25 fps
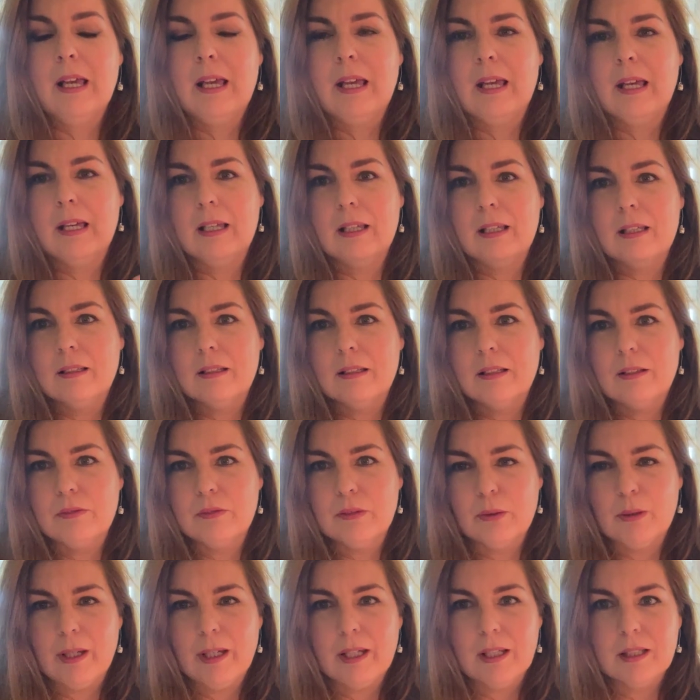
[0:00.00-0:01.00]
And if
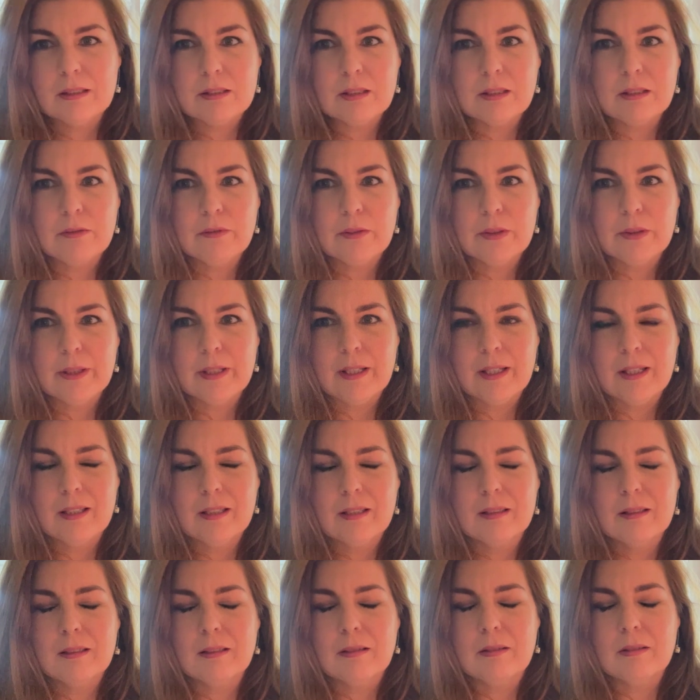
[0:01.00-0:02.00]
you hang to the very
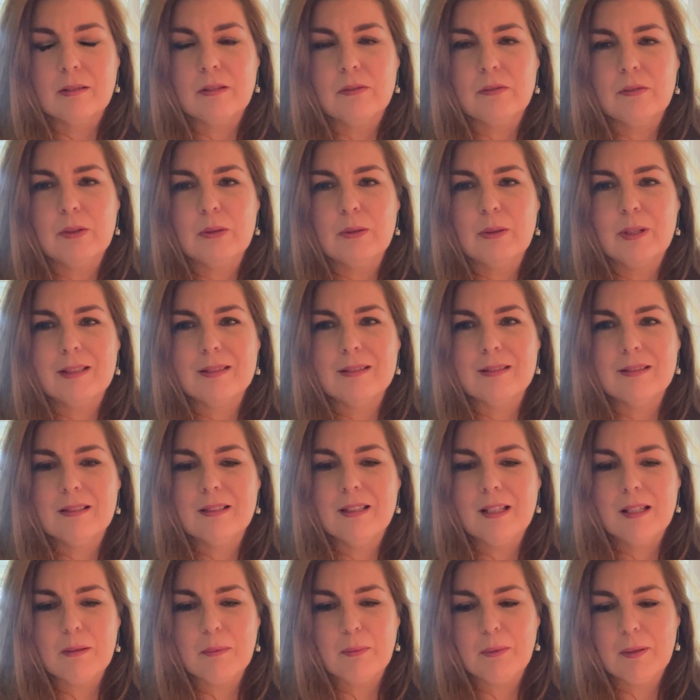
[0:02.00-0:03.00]
end, I'll give you a
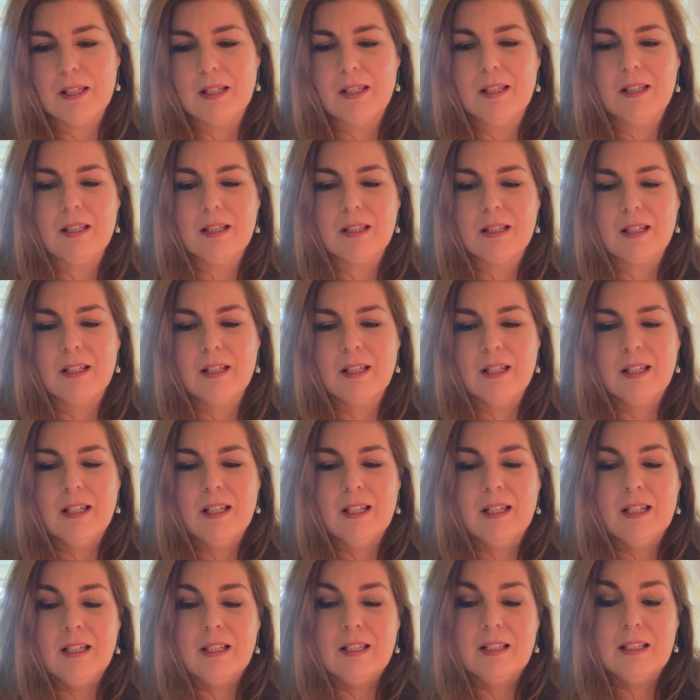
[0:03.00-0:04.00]
sneak peek
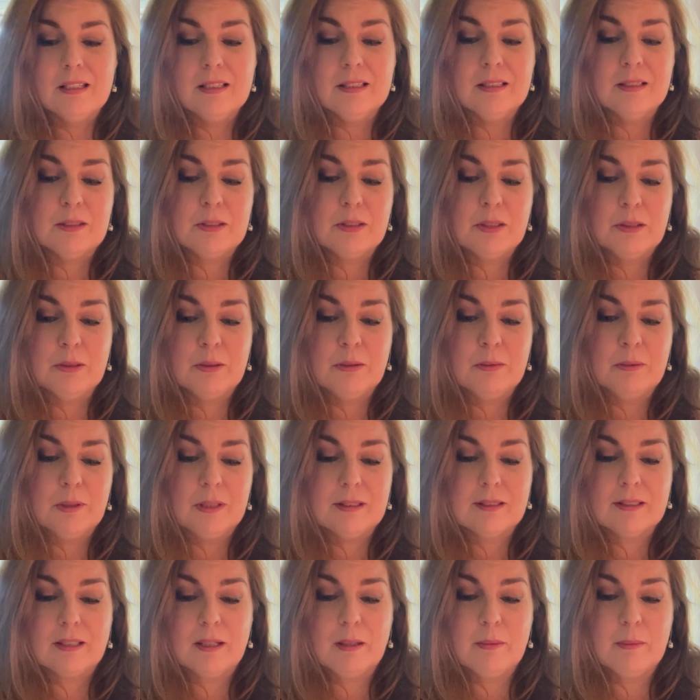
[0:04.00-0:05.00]
into
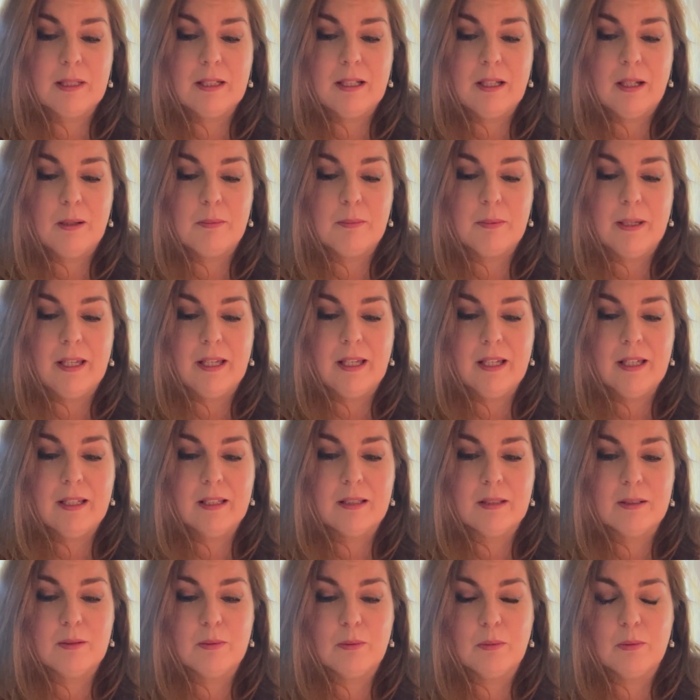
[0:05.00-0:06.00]
what's coming up
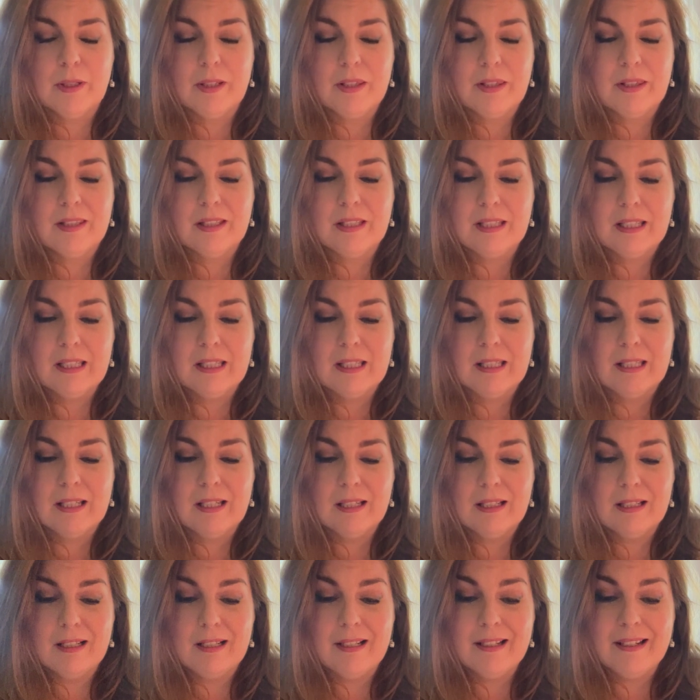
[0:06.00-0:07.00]
ahead with the
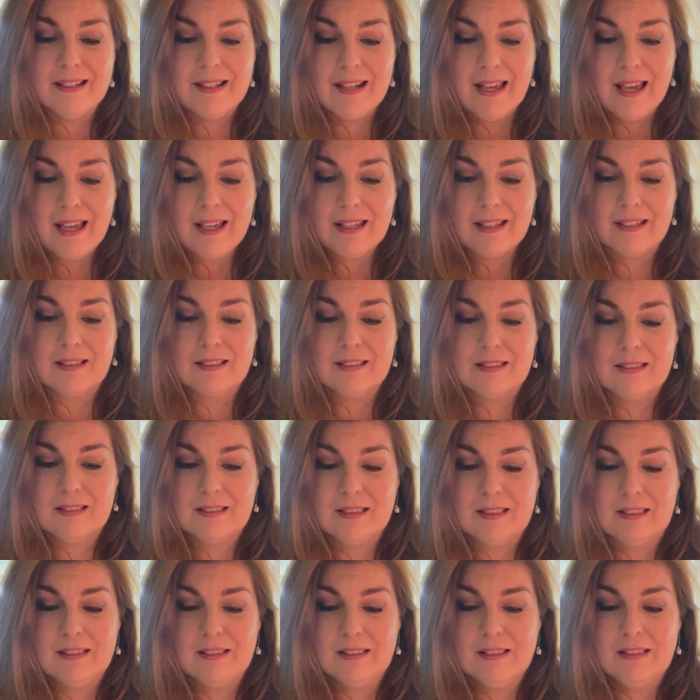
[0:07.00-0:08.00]

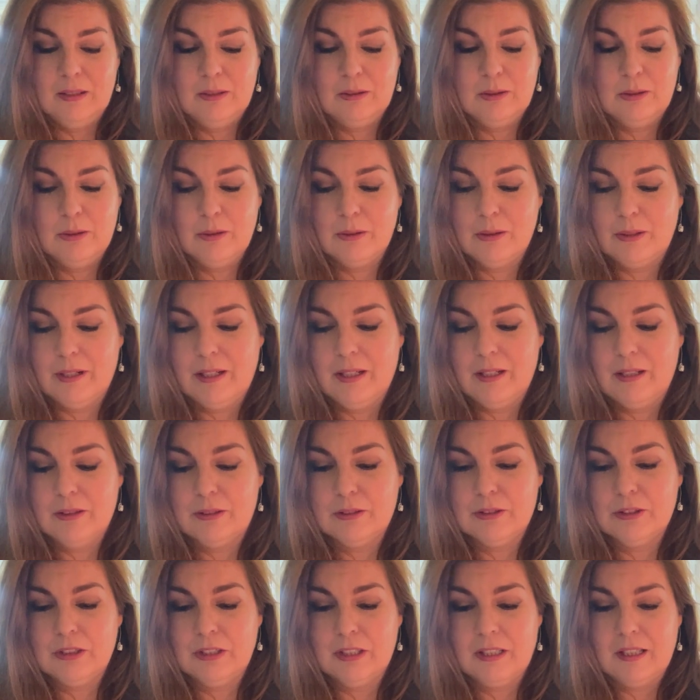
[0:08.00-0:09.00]
next lunar
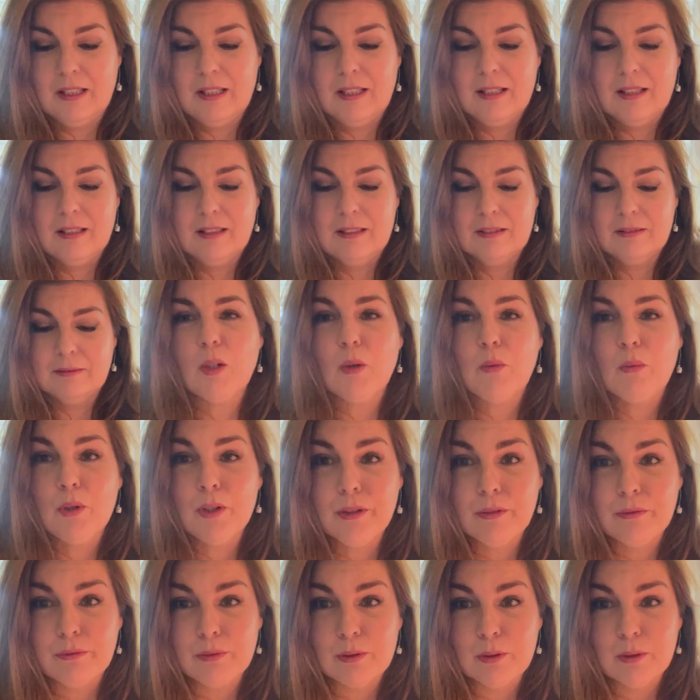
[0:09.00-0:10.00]
energy
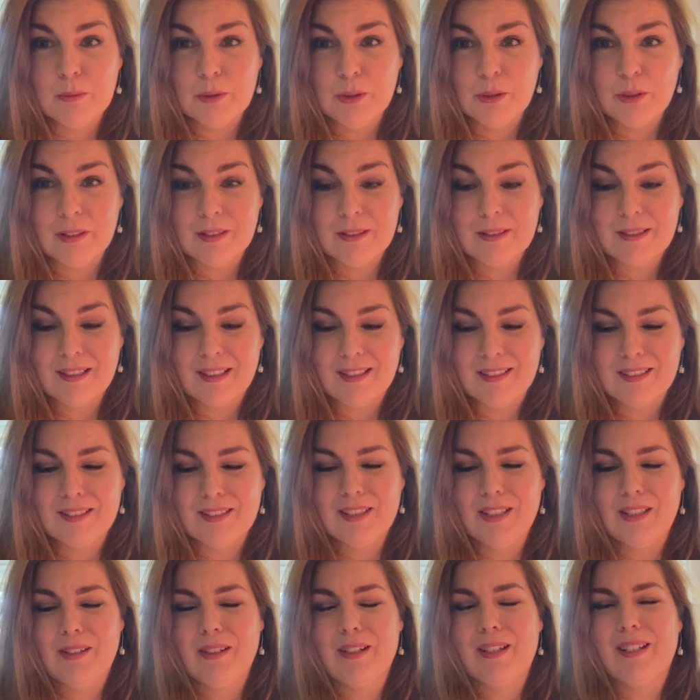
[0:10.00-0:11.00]
with the full moon in
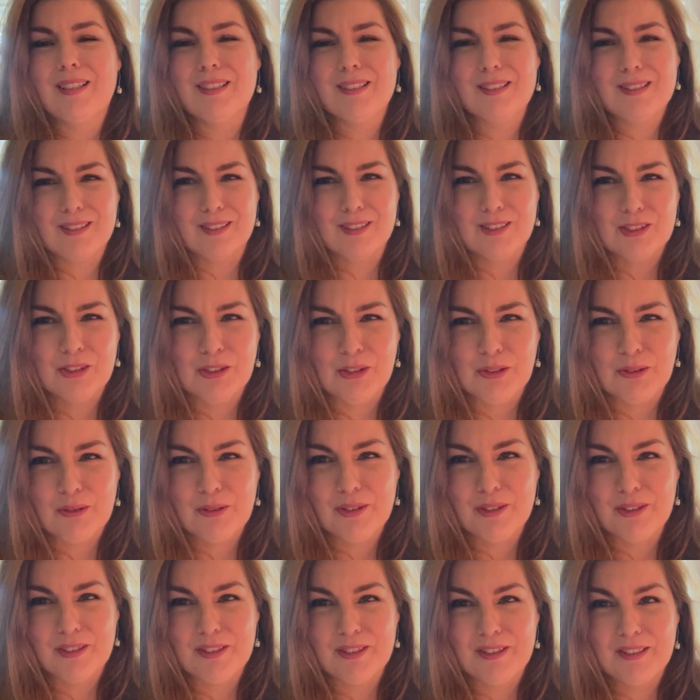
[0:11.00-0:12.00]
Sagittarius on
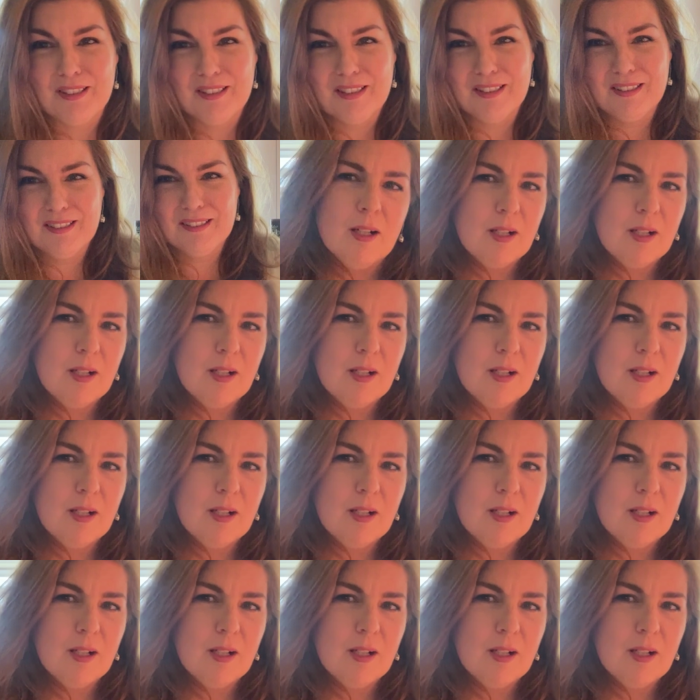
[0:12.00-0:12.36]
June third.